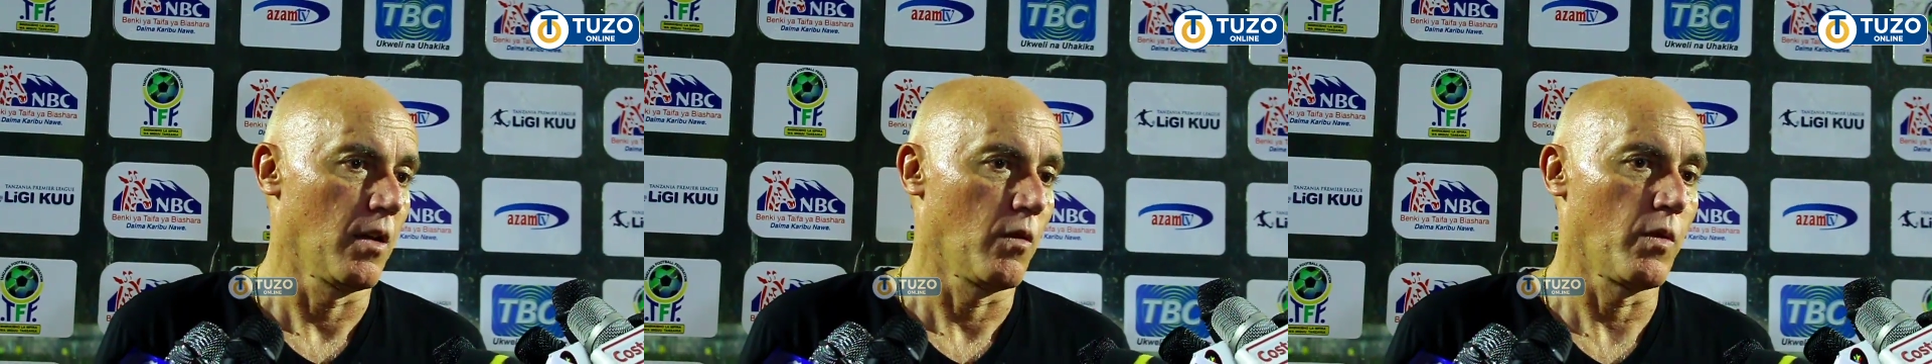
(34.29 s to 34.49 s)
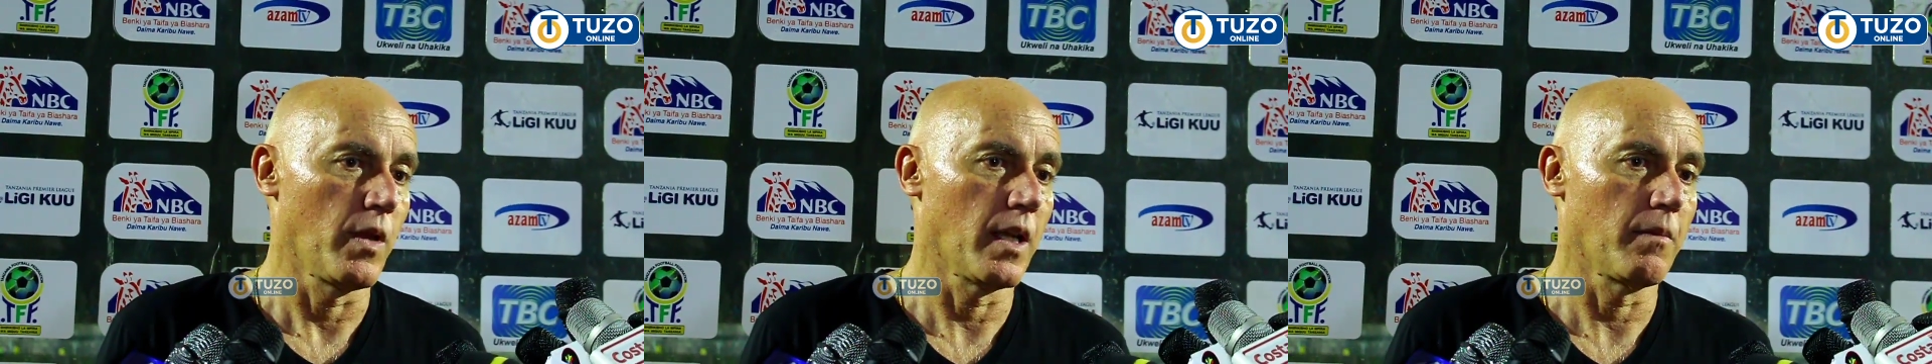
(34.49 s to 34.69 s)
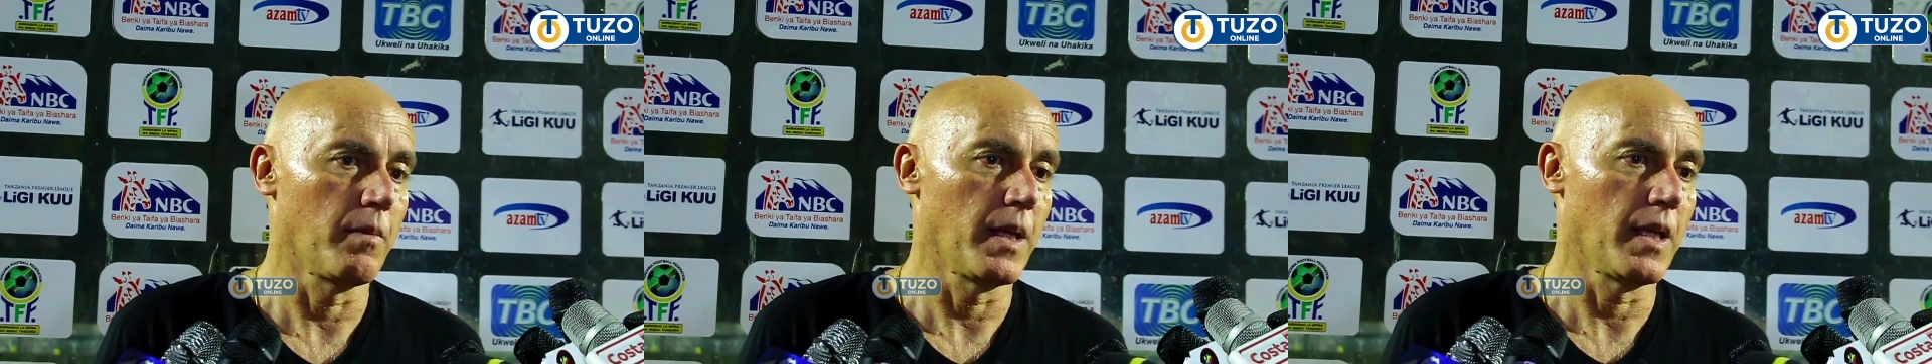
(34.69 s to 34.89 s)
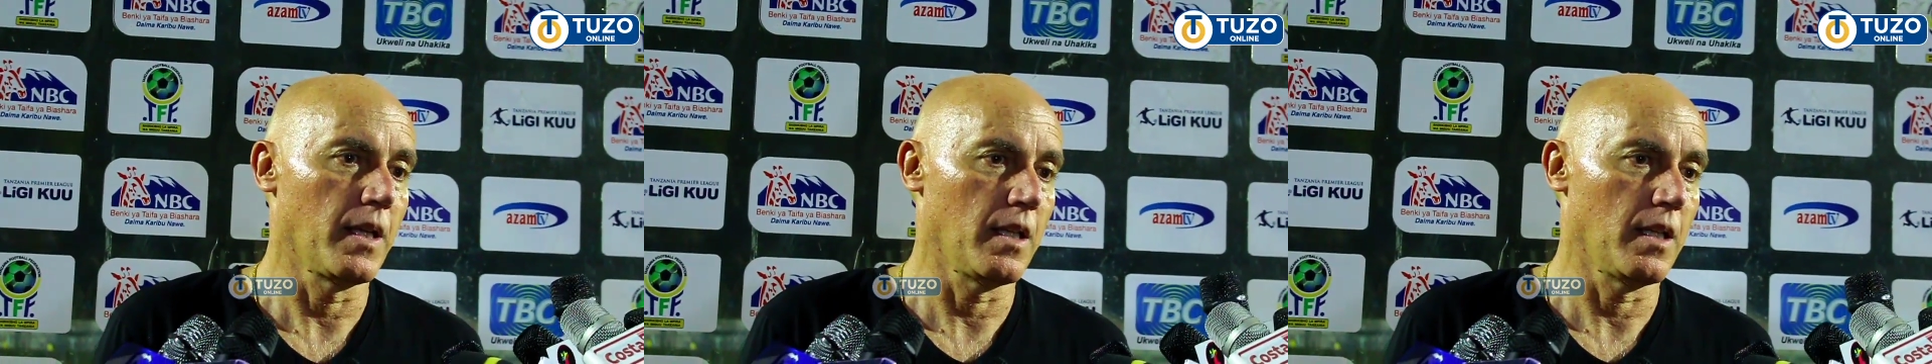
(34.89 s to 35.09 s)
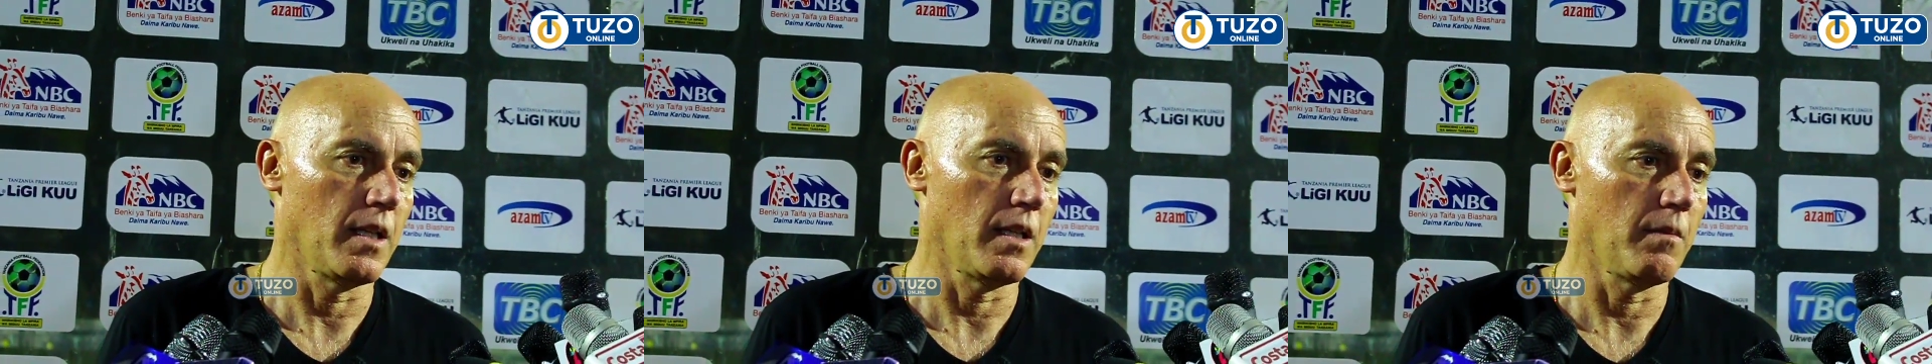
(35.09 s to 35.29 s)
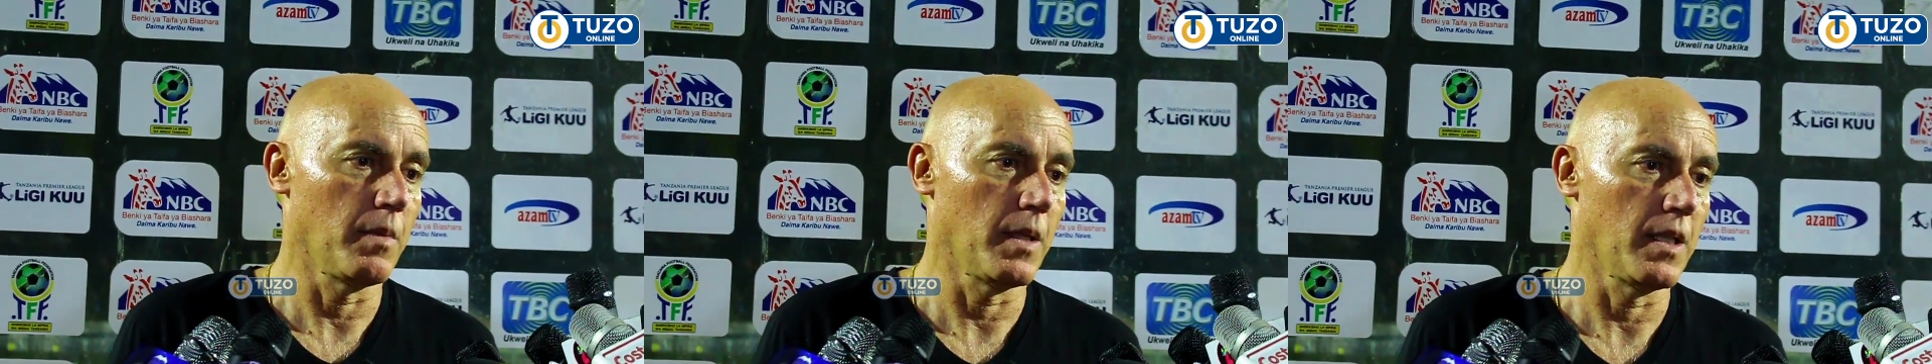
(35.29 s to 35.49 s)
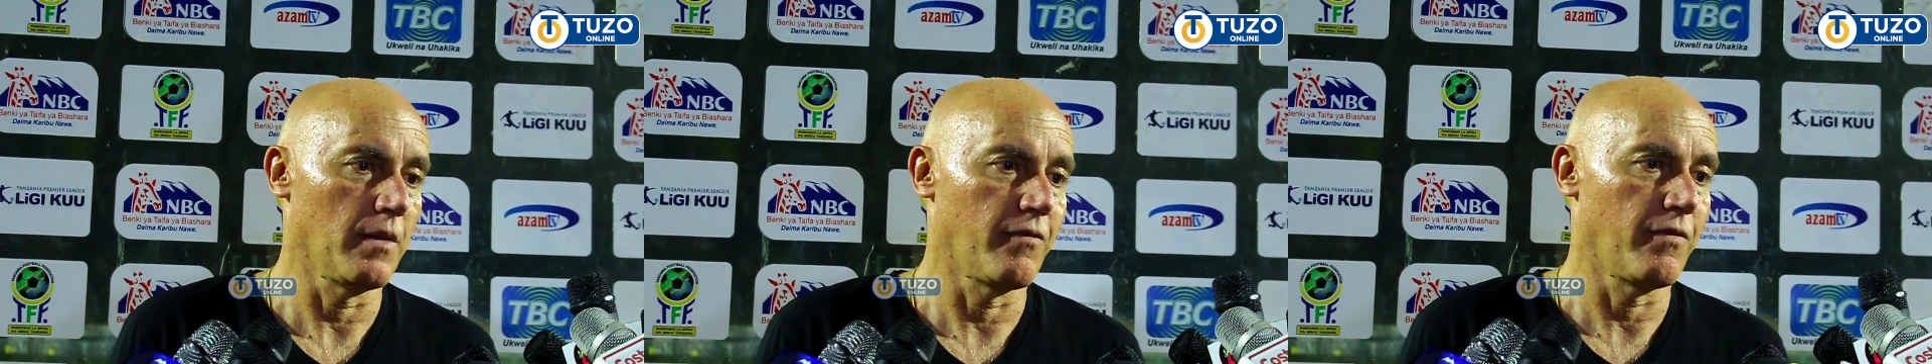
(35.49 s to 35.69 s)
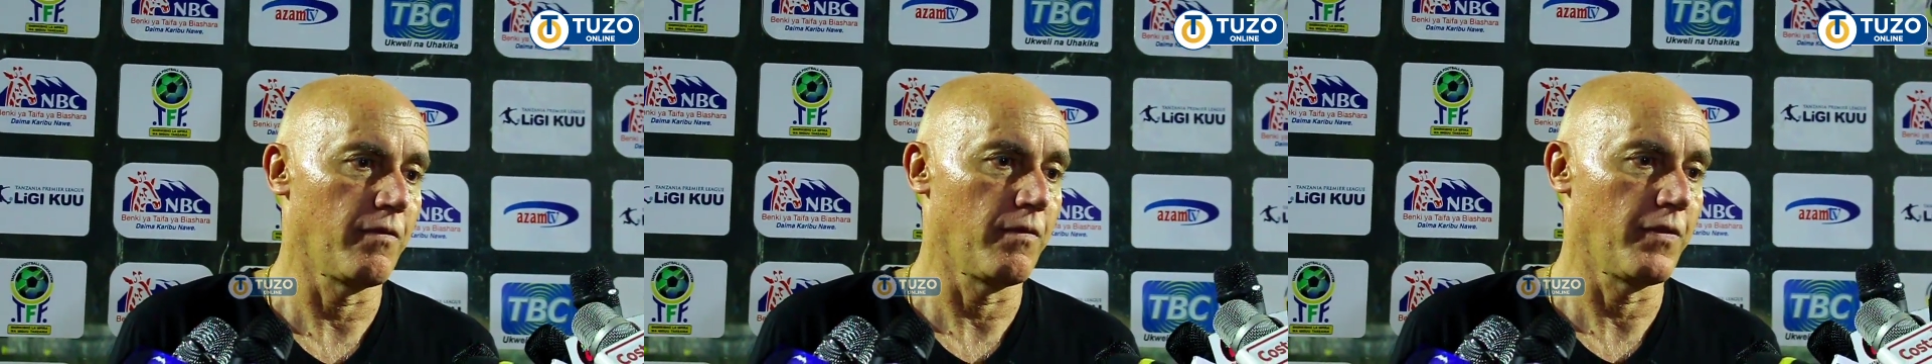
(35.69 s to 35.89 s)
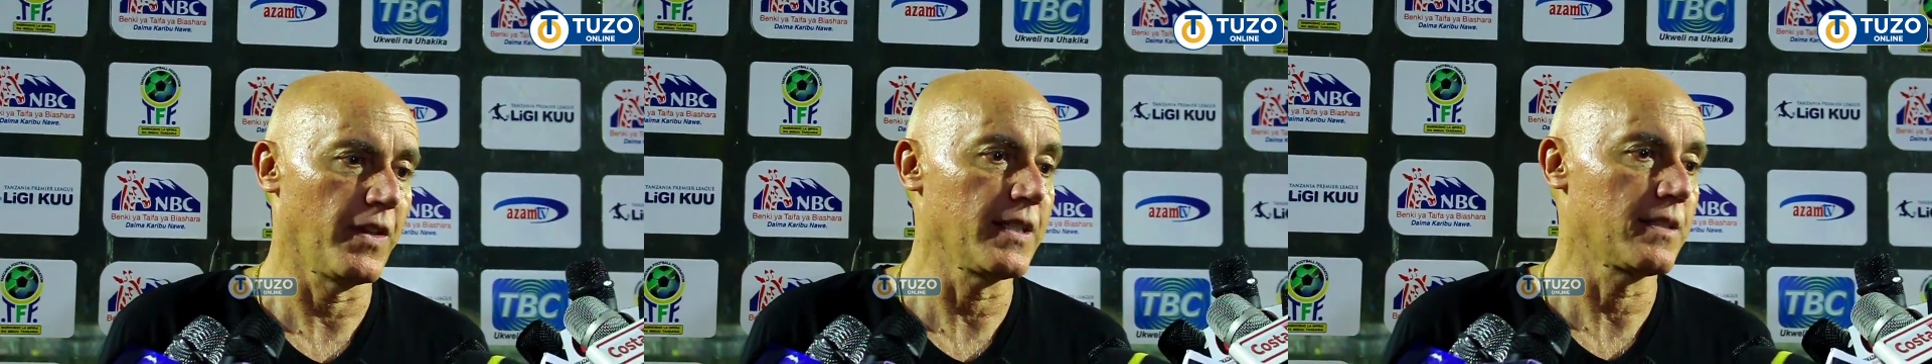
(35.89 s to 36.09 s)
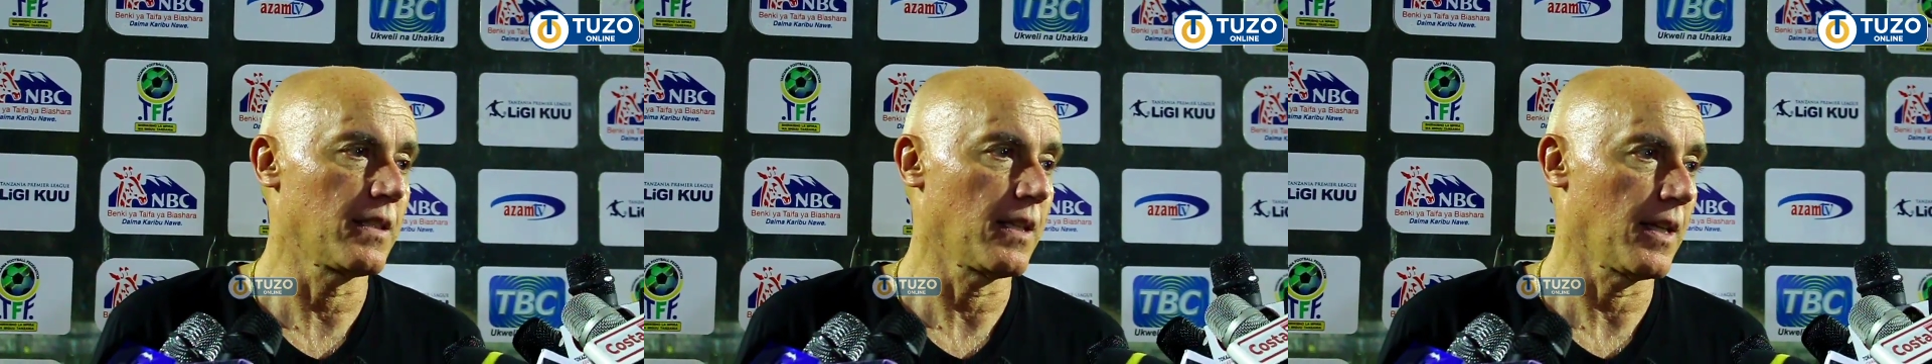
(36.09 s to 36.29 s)
we are very very
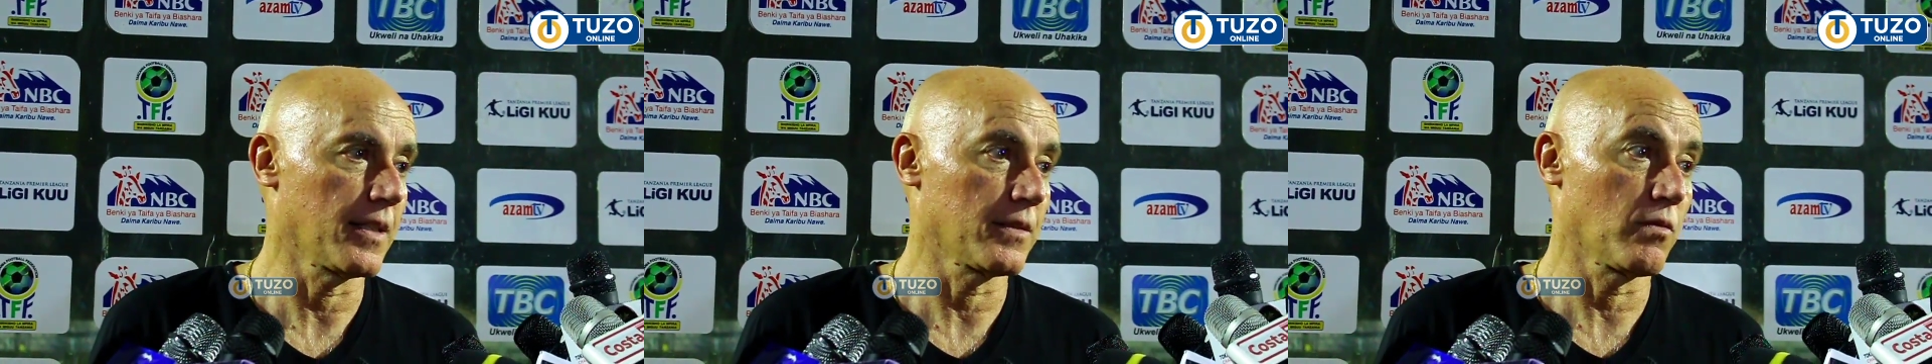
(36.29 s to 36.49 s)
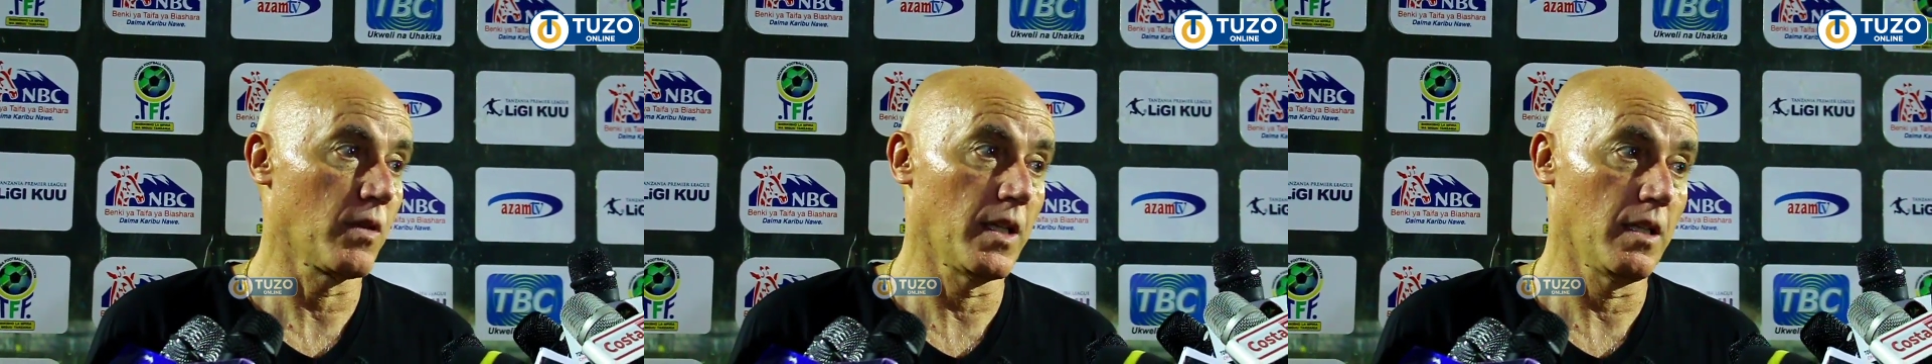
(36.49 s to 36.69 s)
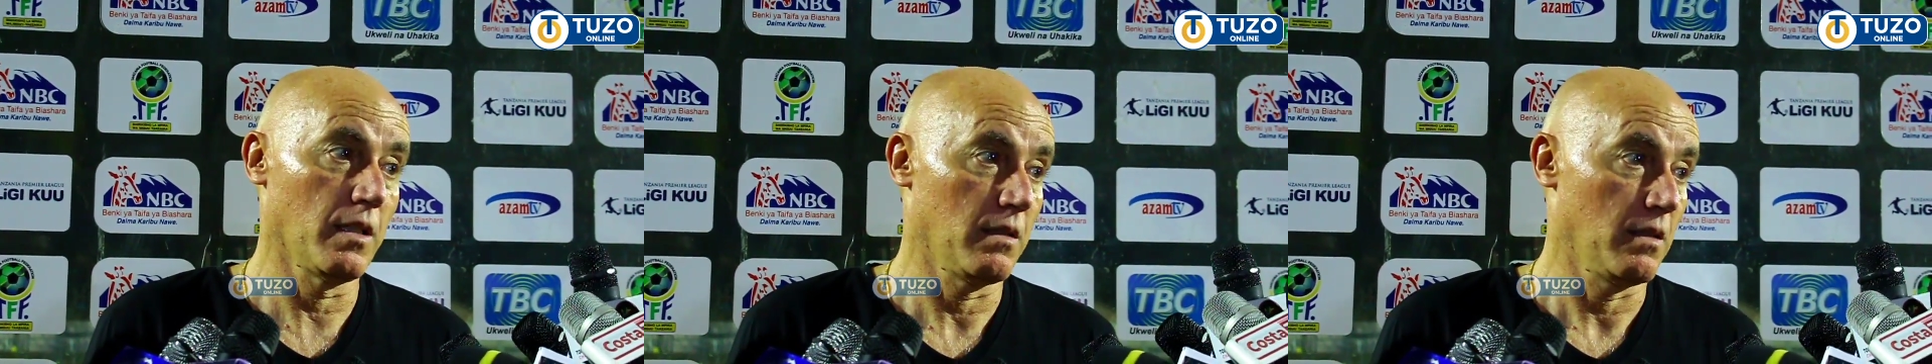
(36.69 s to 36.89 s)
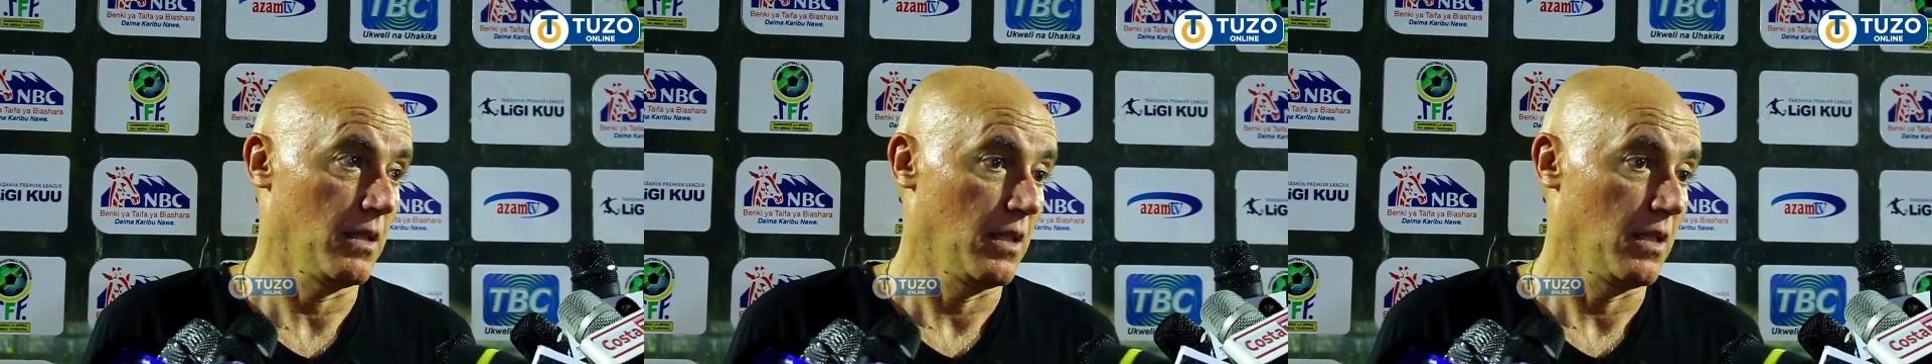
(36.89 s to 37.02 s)
fit as well.